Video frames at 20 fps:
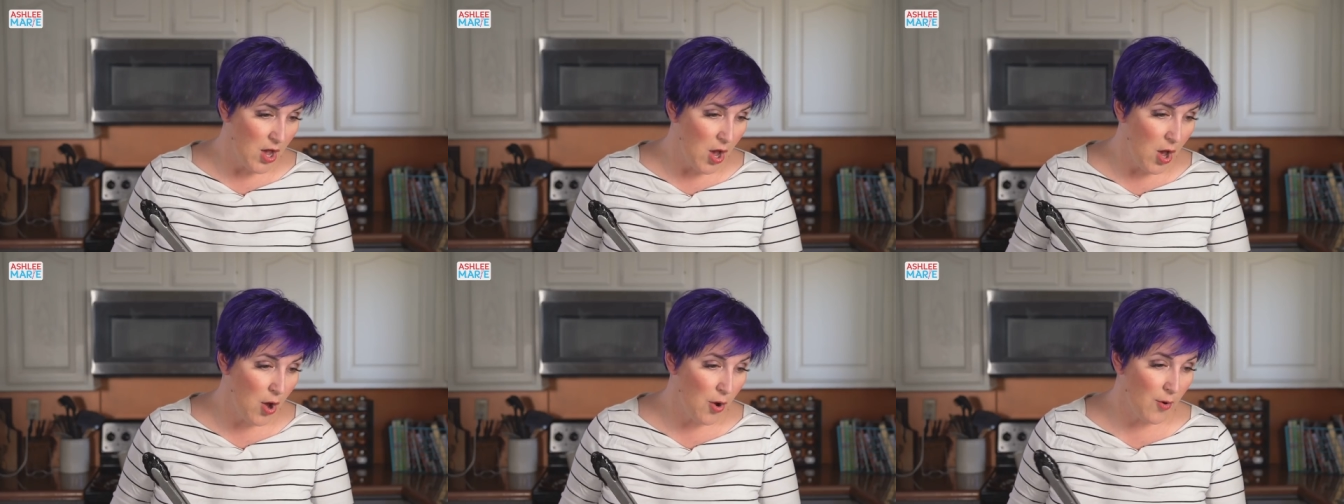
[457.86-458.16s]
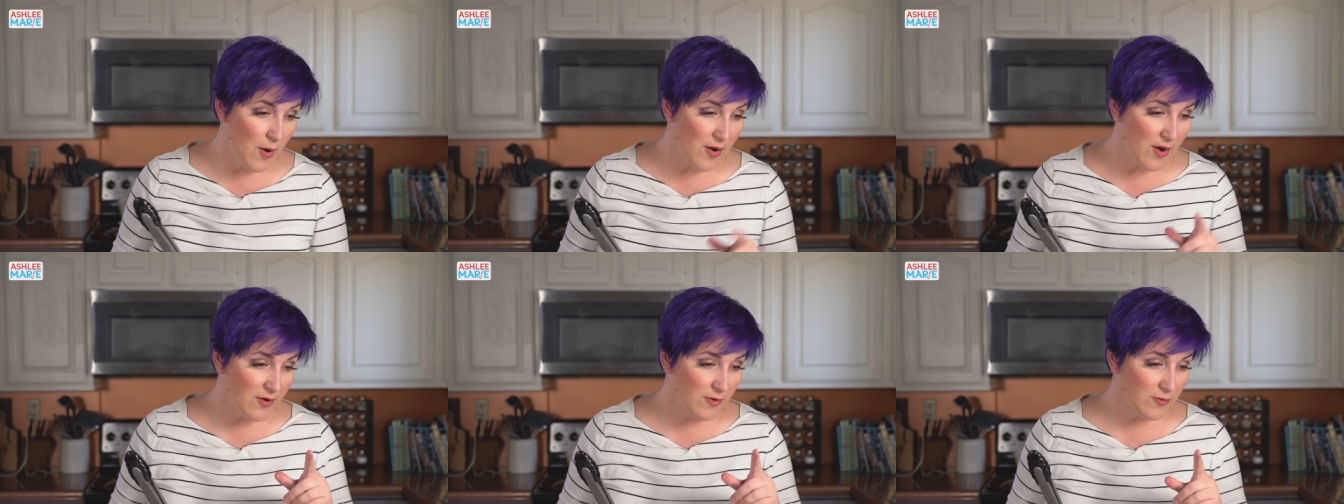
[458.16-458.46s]

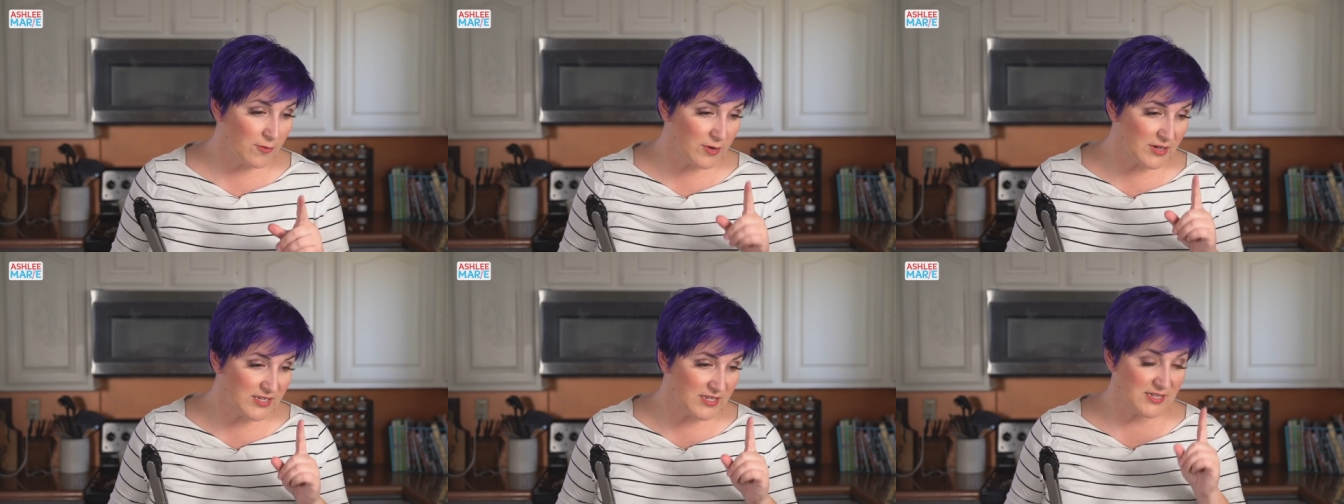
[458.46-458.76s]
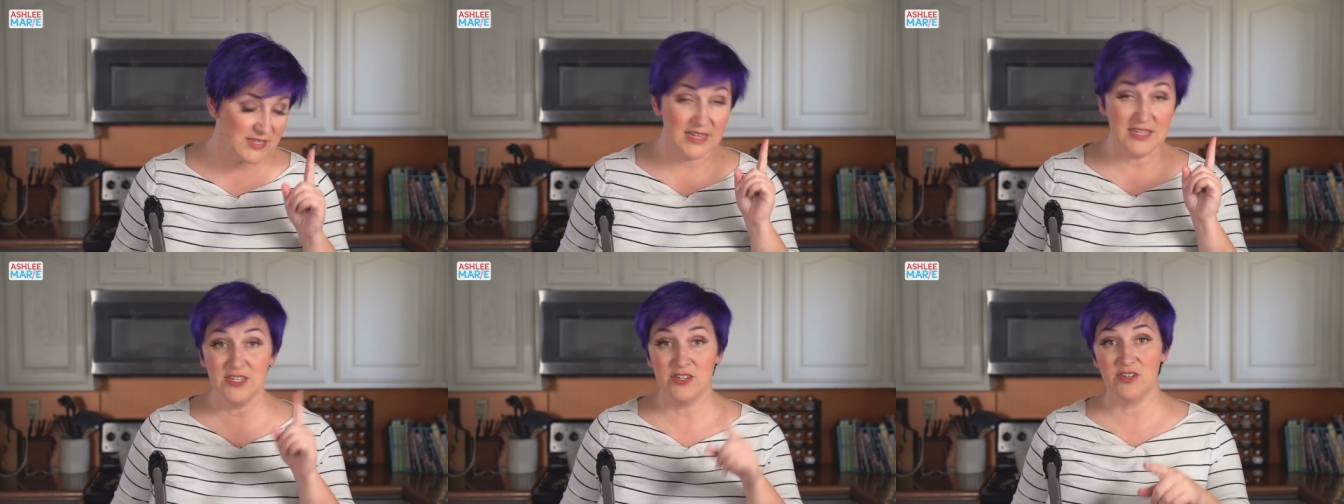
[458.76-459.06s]
Oh,
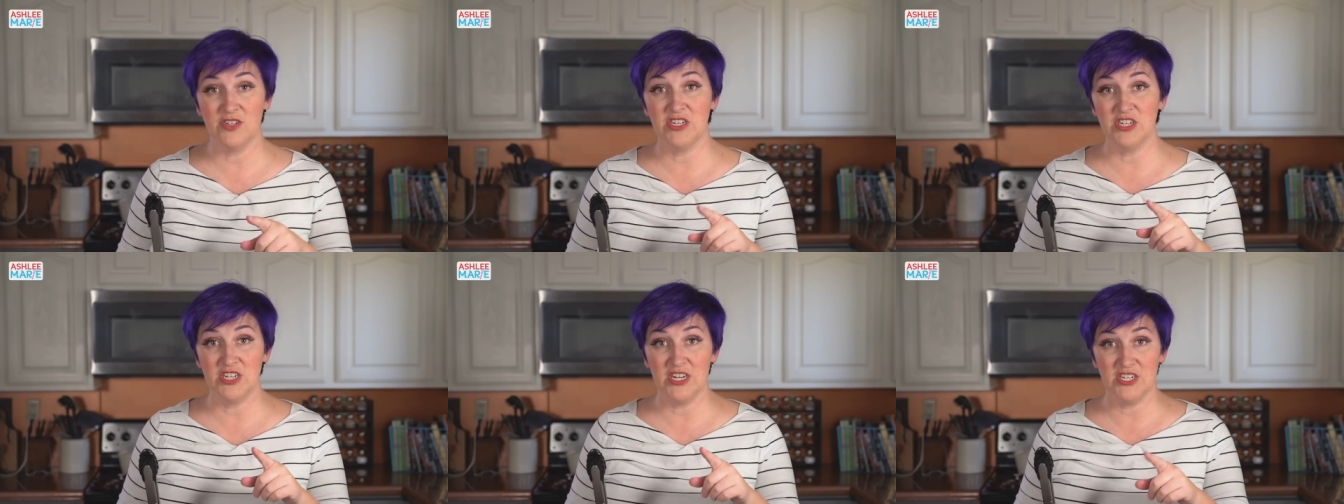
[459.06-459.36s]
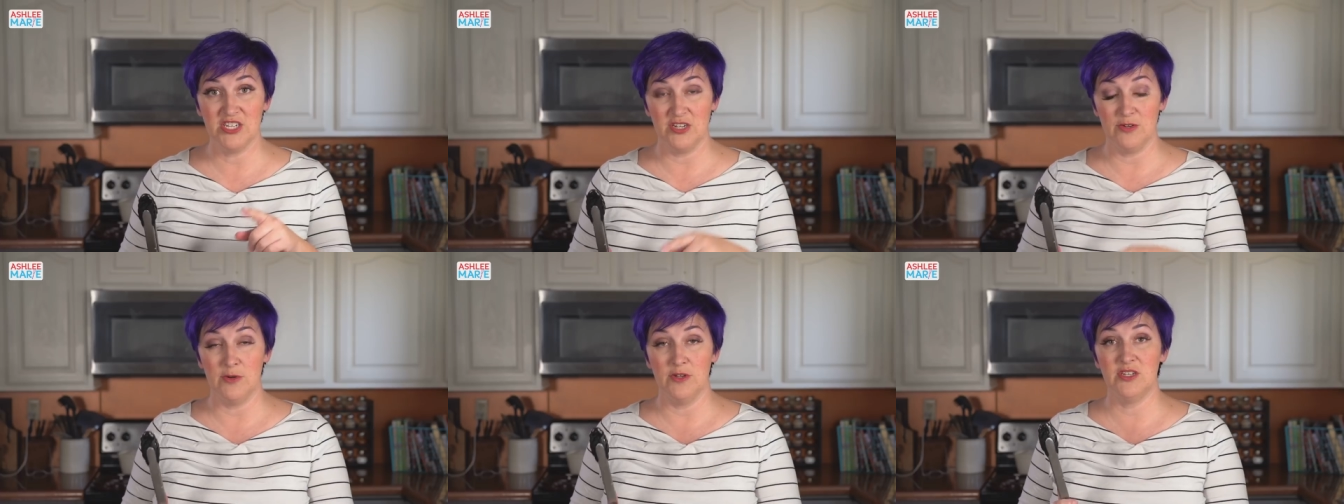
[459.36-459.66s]
Crystal, that's your
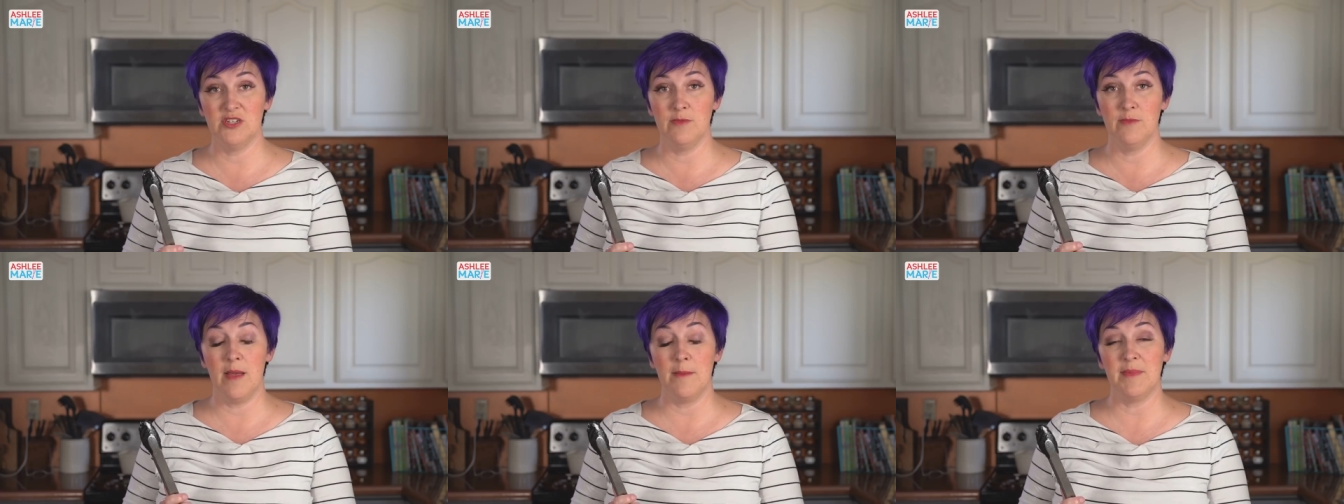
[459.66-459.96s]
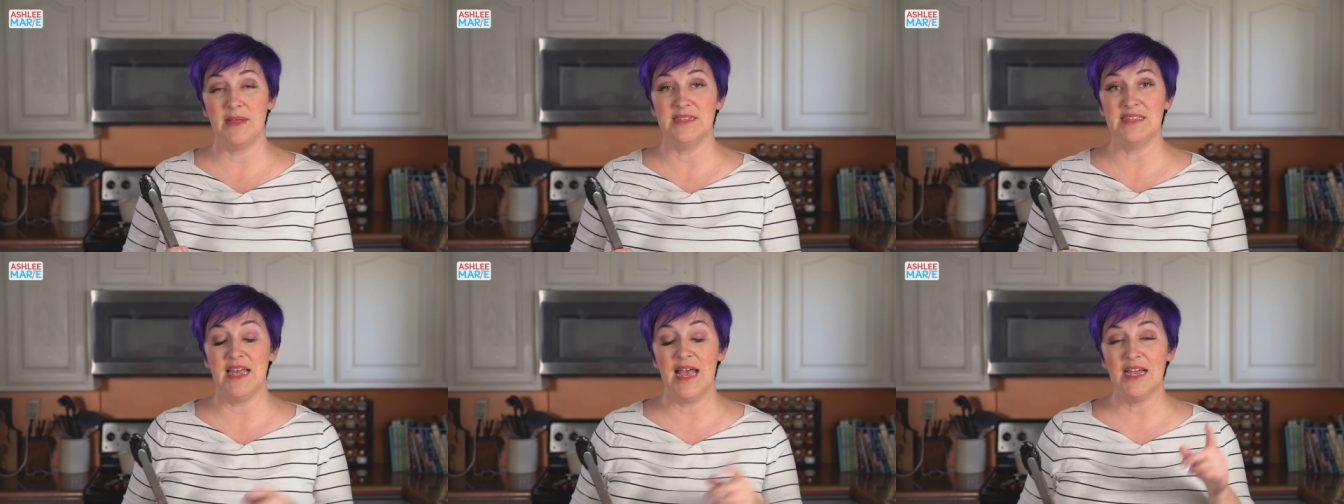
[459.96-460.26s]
suggestion. Roasting pumpkins.